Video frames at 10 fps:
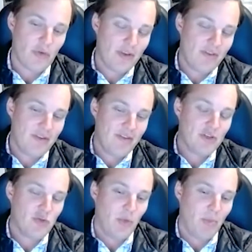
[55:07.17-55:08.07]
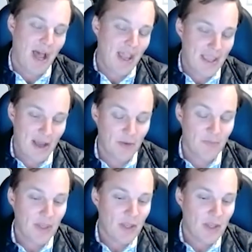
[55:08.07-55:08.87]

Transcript: or even eventual buyout,